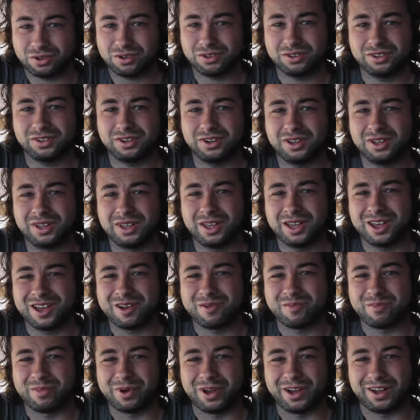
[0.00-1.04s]
on,
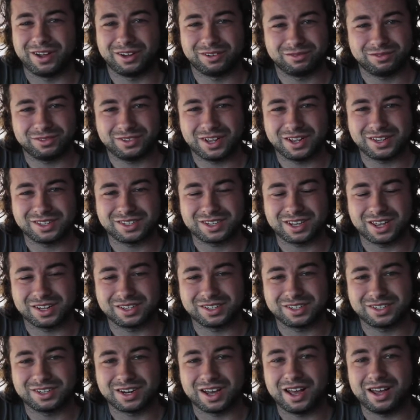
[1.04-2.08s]
but let's get
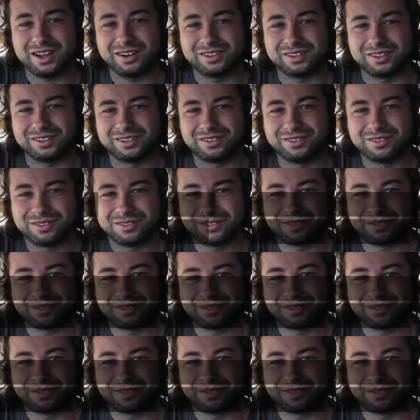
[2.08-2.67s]
started.